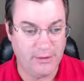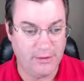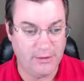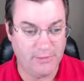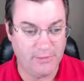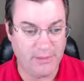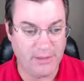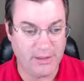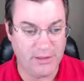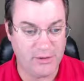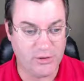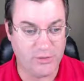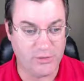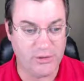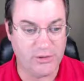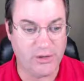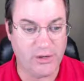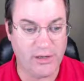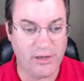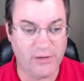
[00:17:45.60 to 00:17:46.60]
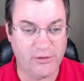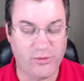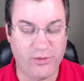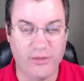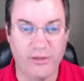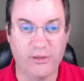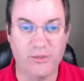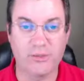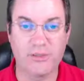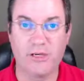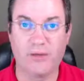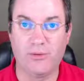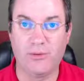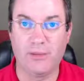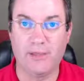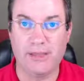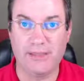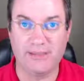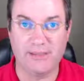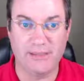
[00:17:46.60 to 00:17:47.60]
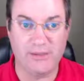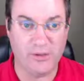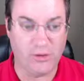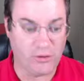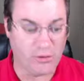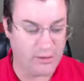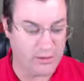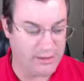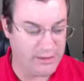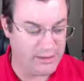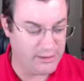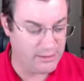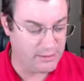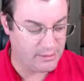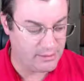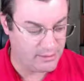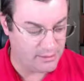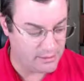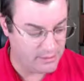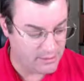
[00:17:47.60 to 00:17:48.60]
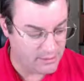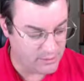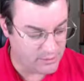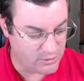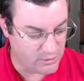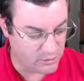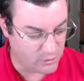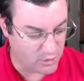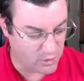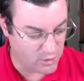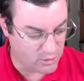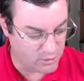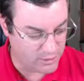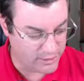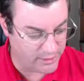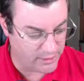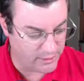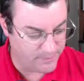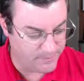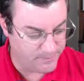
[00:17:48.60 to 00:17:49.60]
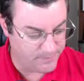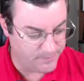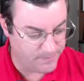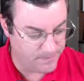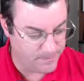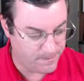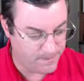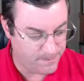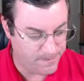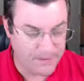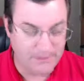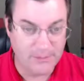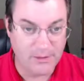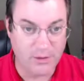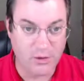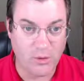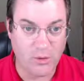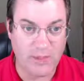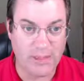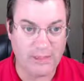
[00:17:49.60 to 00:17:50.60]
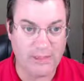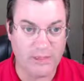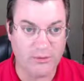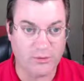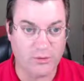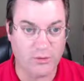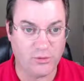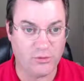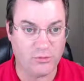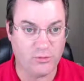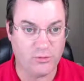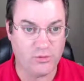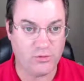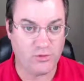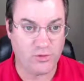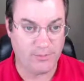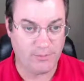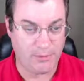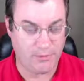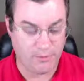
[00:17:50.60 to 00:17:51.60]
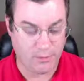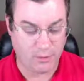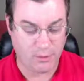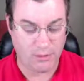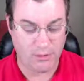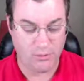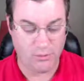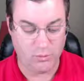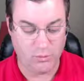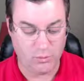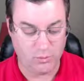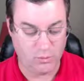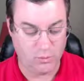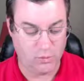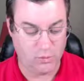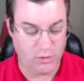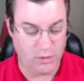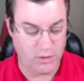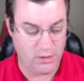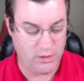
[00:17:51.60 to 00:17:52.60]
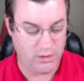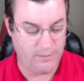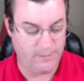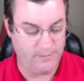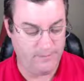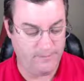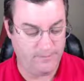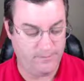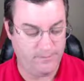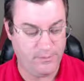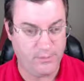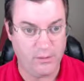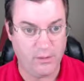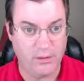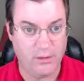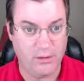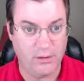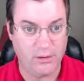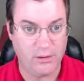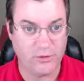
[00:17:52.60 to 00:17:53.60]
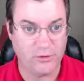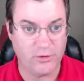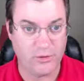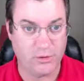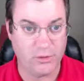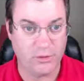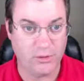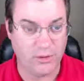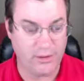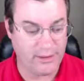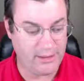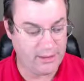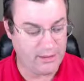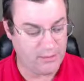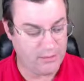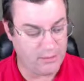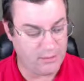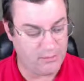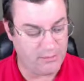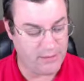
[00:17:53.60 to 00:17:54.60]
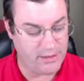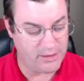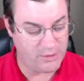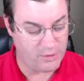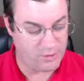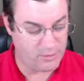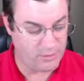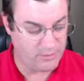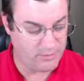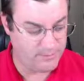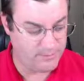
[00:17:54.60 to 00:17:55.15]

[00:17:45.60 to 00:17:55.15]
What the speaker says: because you'll start entering notes not realizing you're in the wrong layer. I'm going to go ahead and enter trumpet part 1. Control click into the measure.